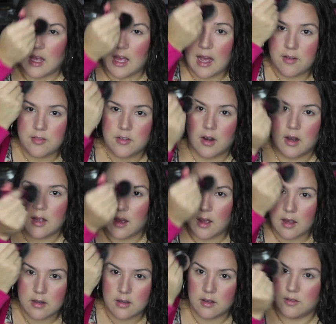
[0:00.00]
after I'm
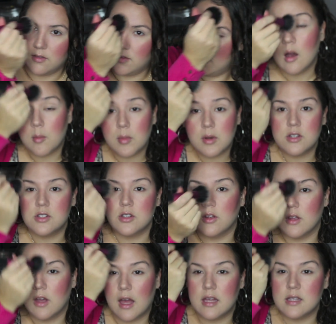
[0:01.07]
going to show
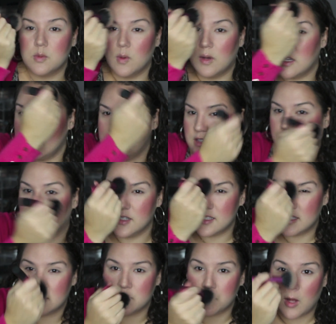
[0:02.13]
you guys what a difference
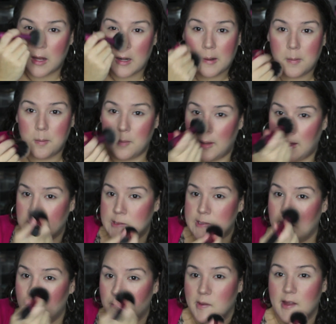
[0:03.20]
this product makes
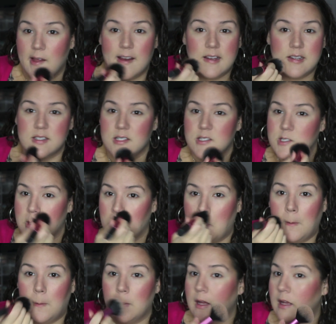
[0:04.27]
in blush.
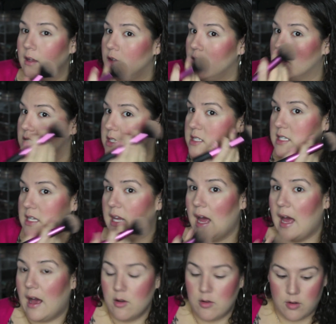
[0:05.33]
So you can see
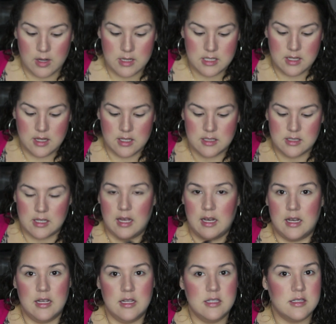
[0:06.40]
how crazy this side
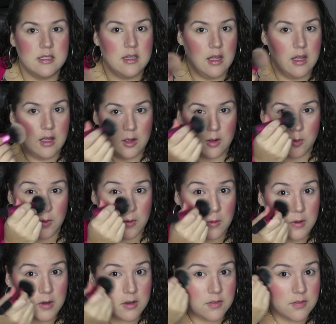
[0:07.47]
is. We're
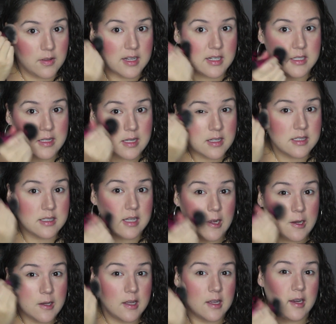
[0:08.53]
going to fix this
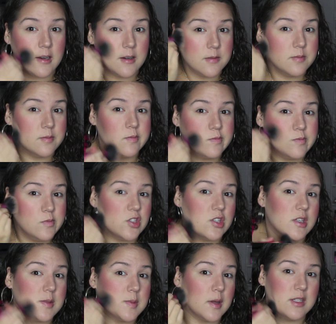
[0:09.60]
side here.
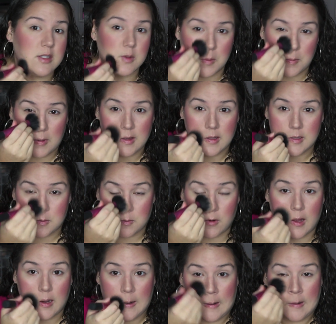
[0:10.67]
Just by sweeping this
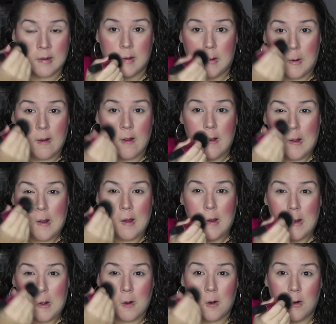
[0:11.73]
product
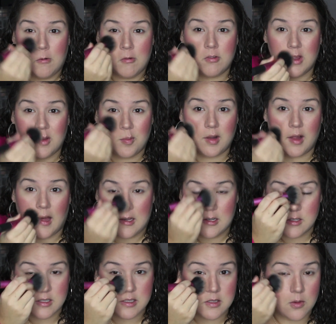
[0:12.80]
over the
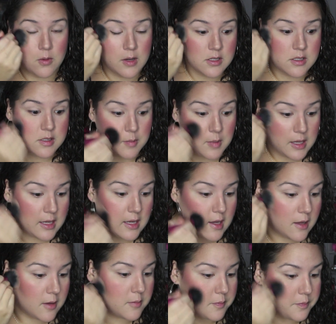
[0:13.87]
blush, it's going to make
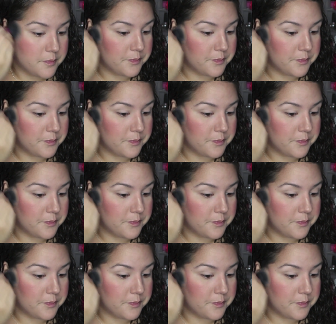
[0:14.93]
it